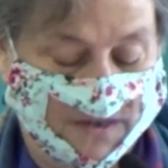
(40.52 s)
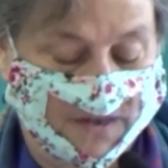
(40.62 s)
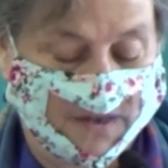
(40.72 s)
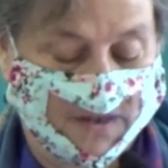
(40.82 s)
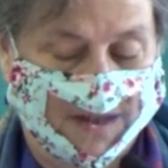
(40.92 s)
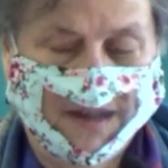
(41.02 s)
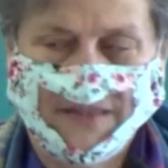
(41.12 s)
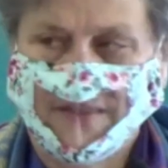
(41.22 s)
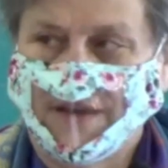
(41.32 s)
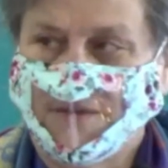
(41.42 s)
And I
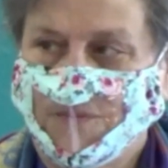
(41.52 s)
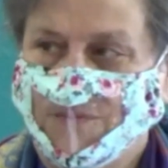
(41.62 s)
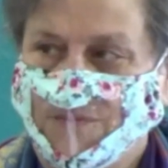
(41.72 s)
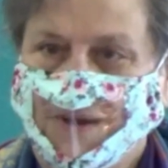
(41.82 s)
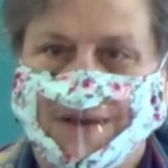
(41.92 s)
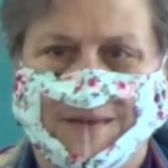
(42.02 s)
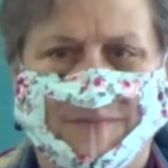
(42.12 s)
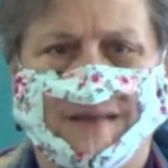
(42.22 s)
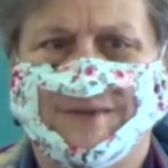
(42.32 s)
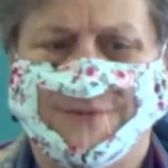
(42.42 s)
thought, why am
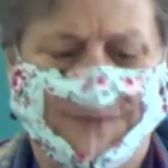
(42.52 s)
I doing